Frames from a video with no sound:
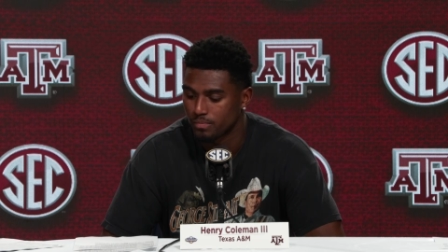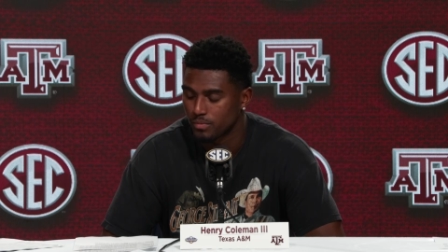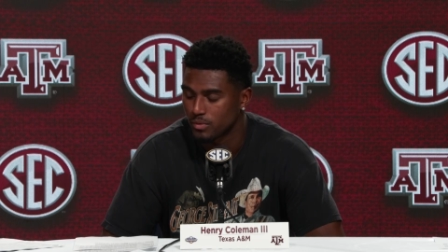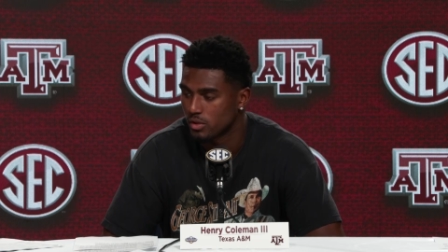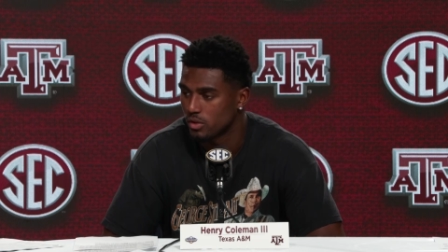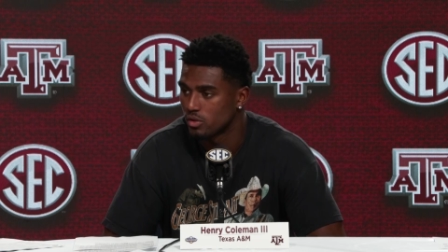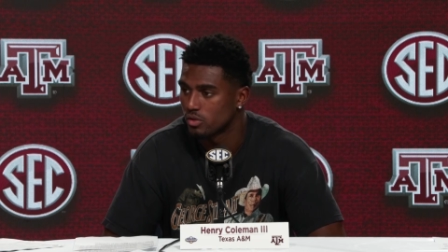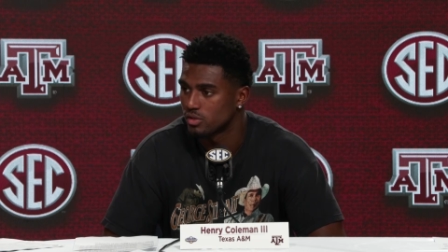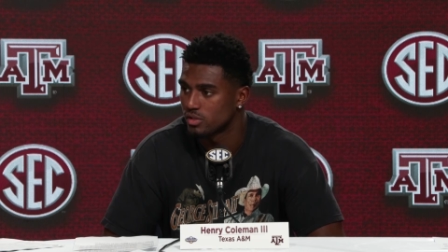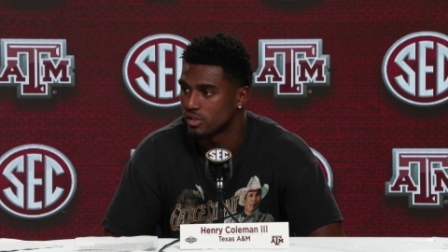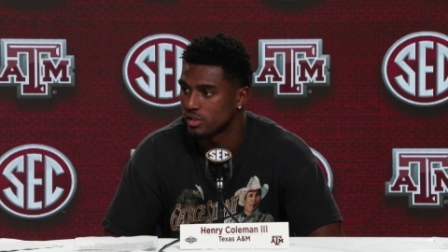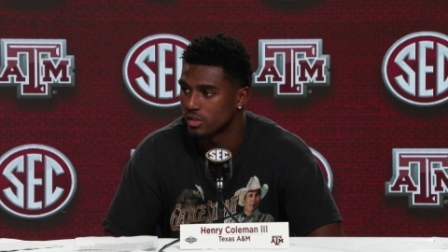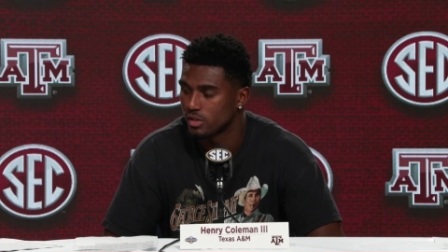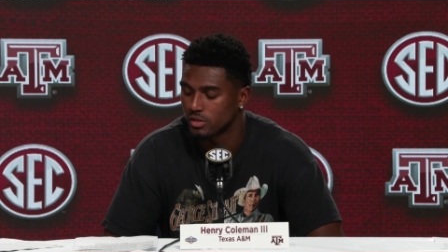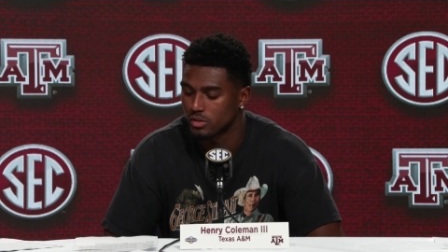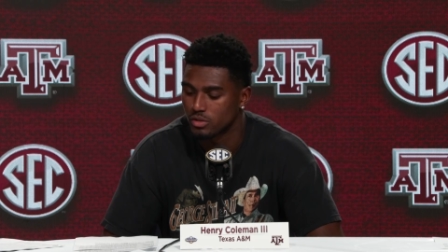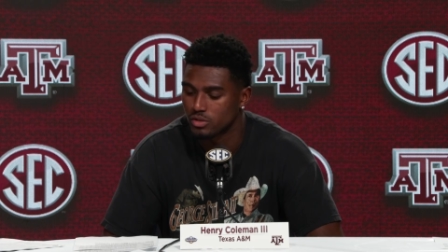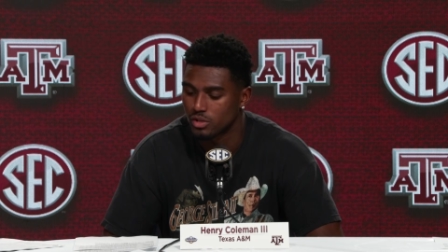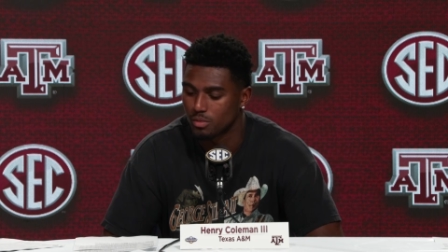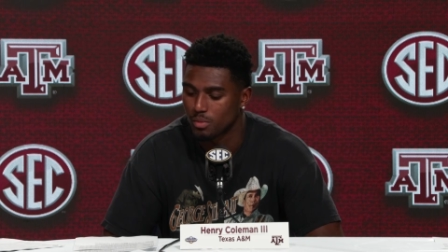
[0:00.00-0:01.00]
use
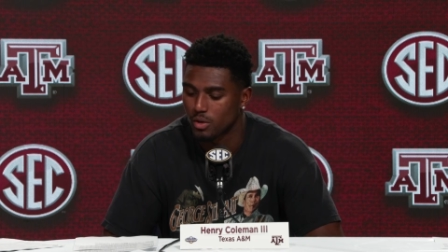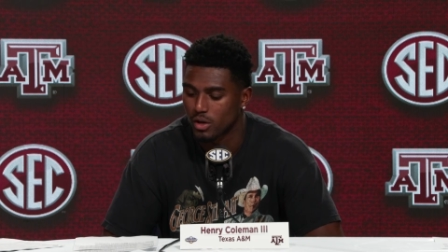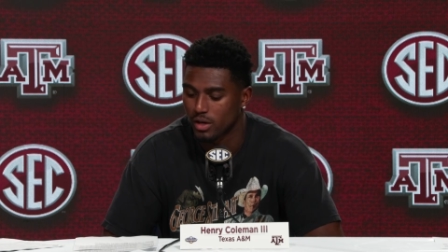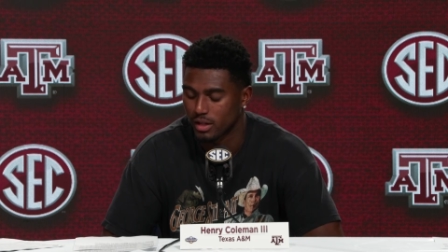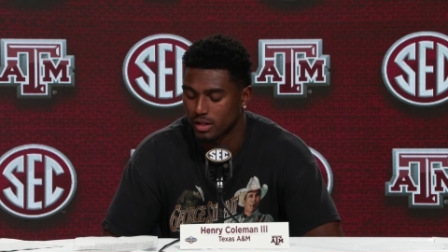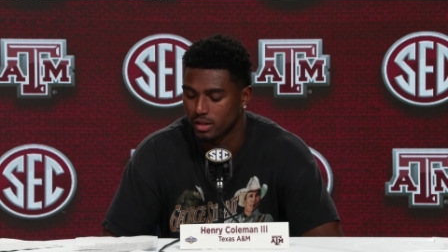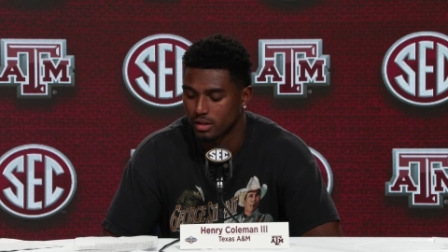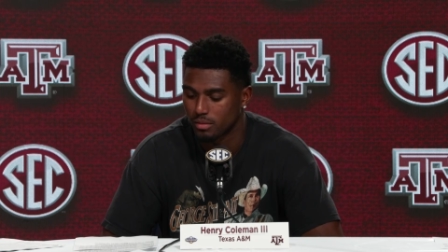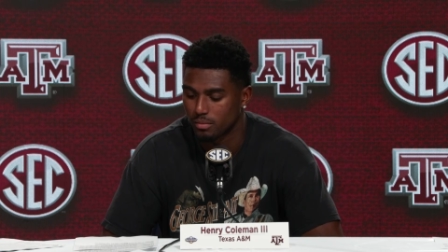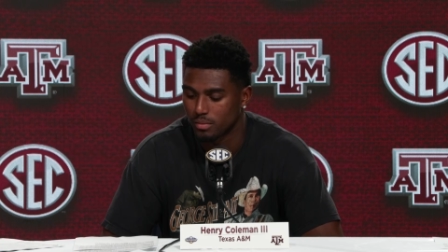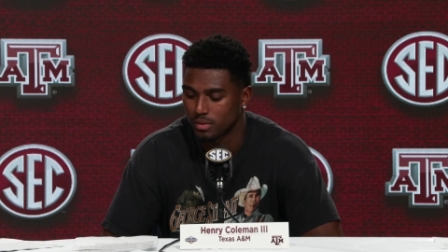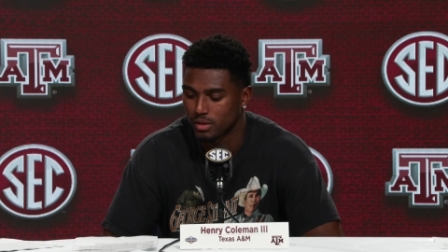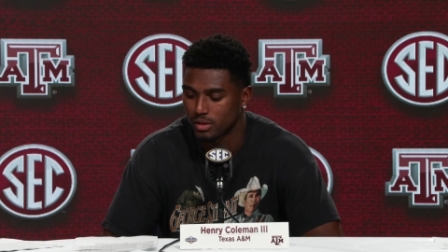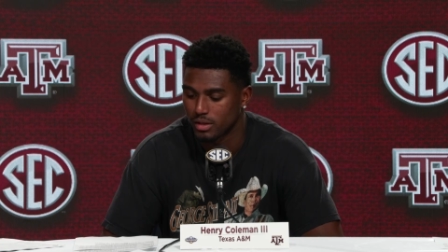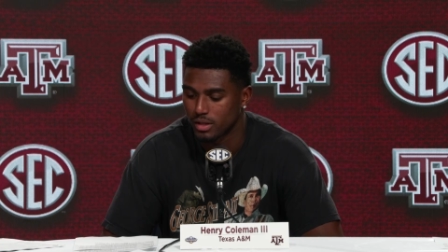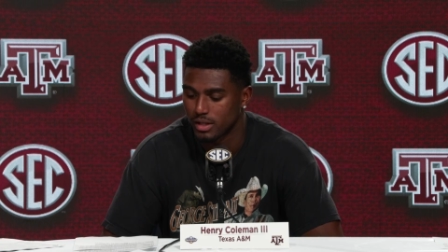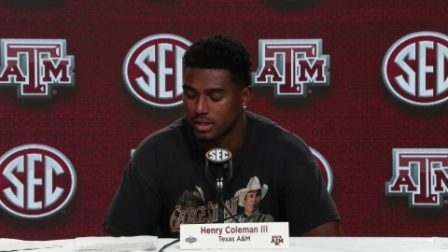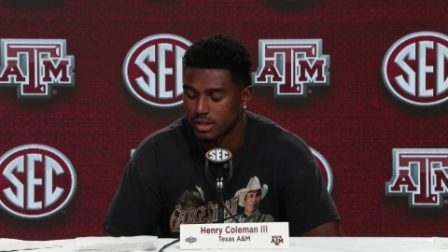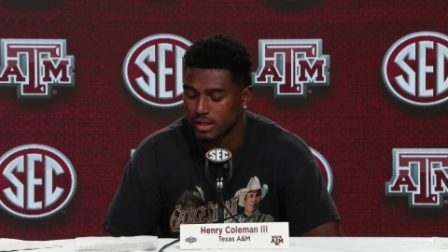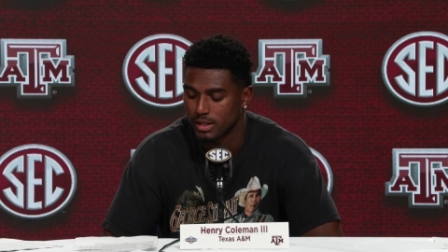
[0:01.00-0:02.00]
their ball handling
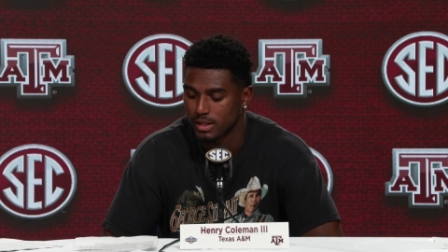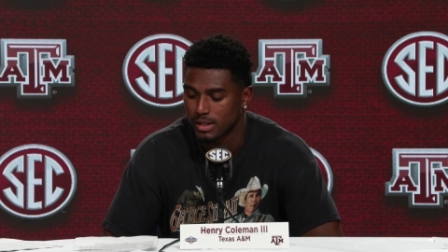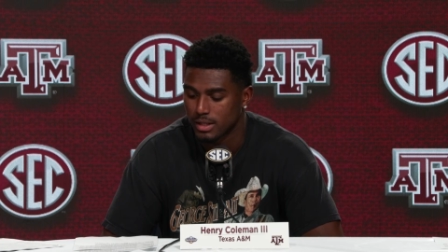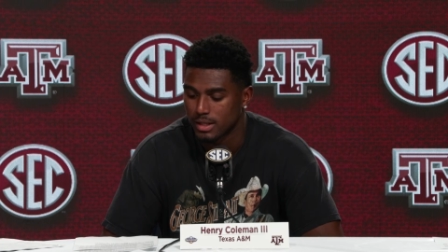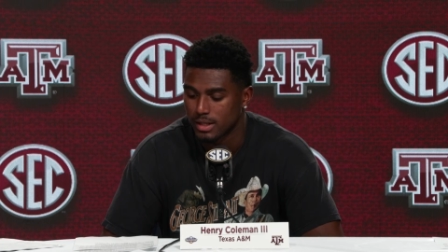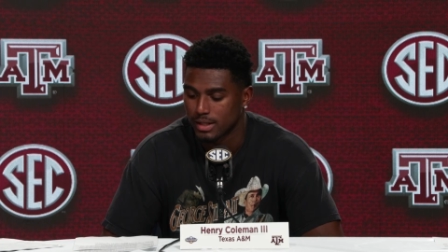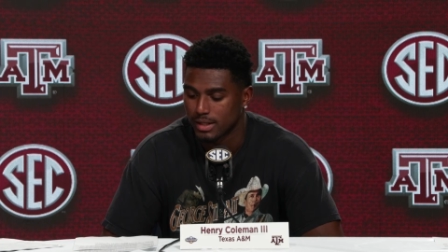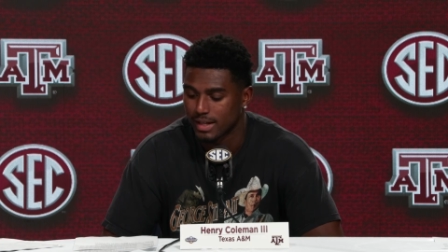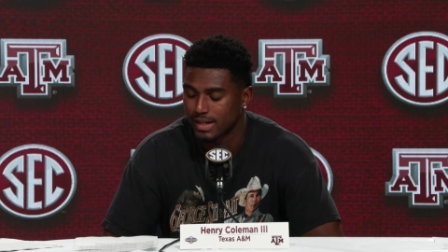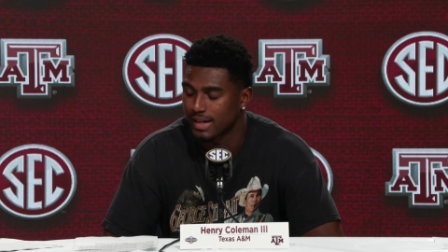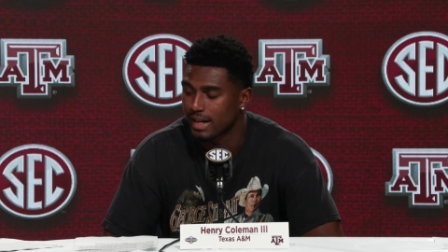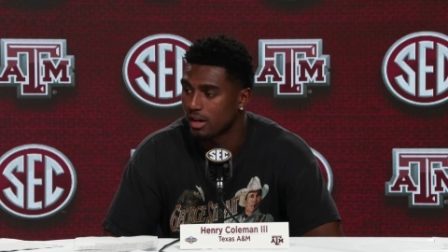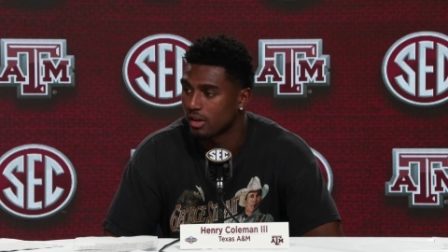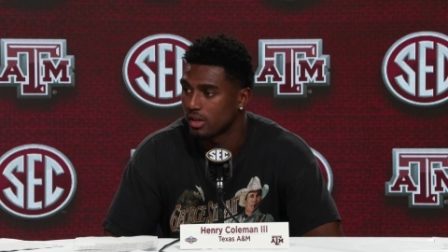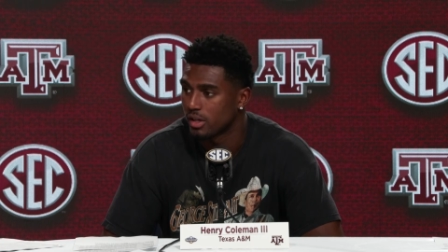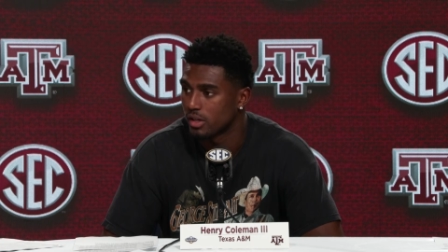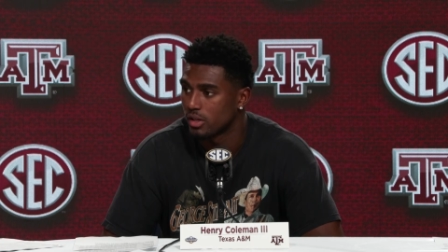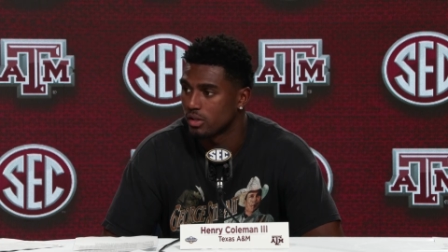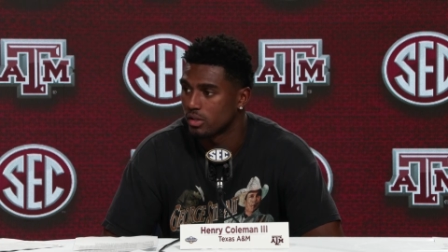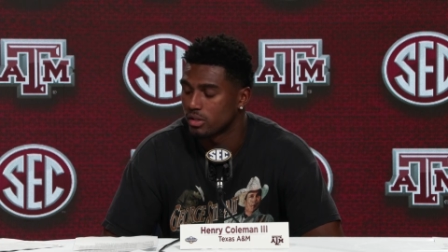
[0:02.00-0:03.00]
ability and get
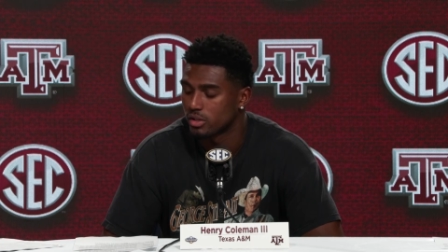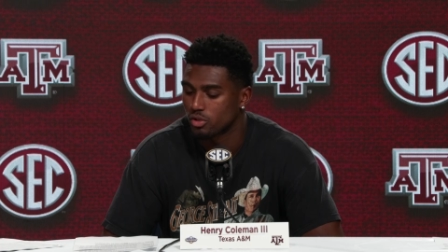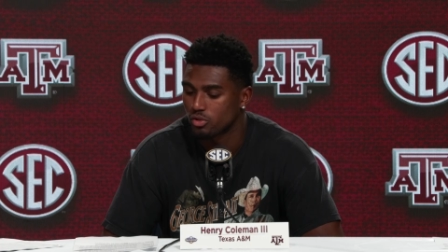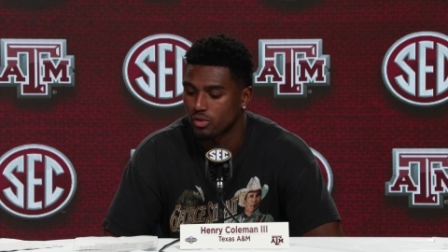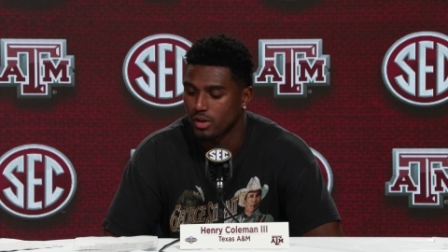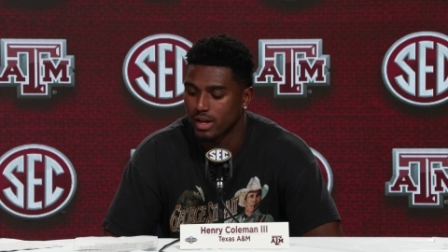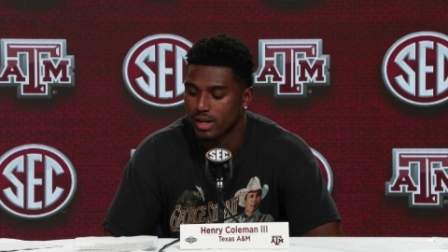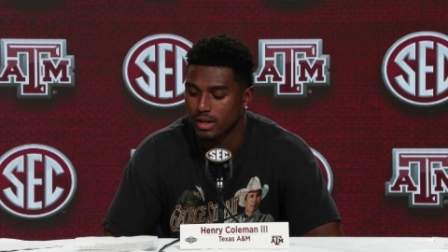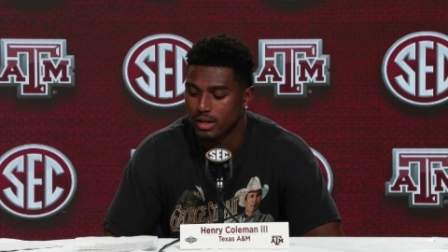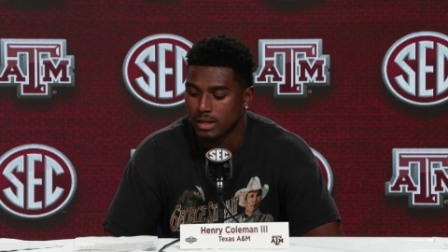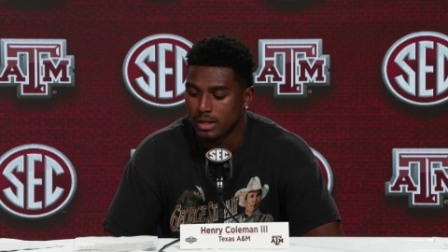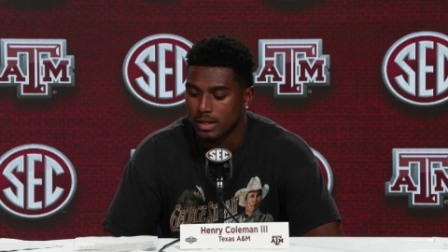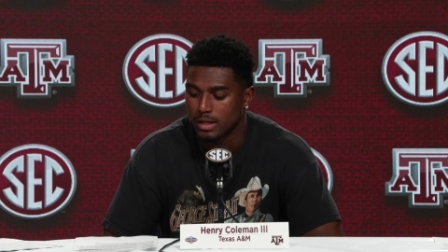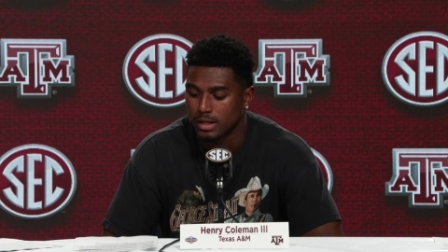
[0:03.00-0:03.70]
downhill and create,